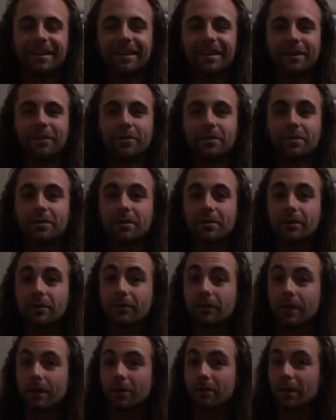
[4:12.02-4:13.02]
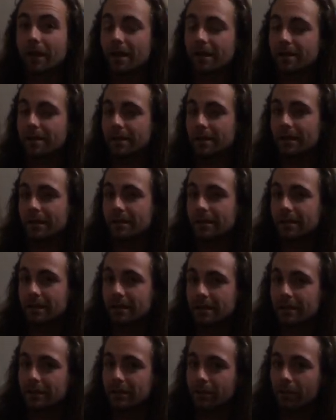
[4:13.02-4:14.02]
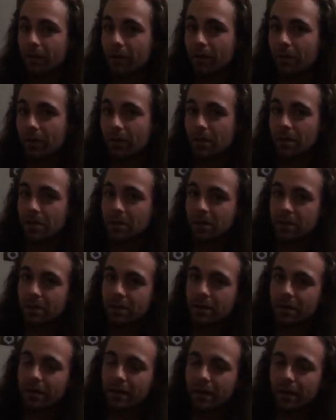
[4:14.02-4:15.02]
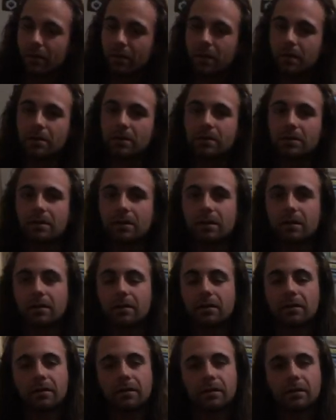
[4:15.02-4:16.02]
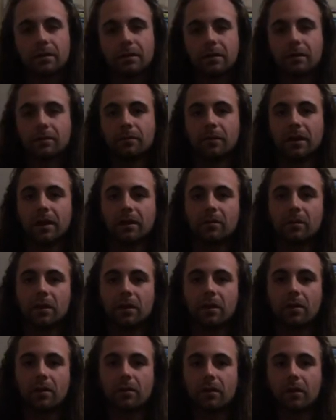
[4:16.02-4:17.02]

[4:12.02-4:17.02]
Also, if anyone has any ideas for commissions that they'd be interested in, let me know.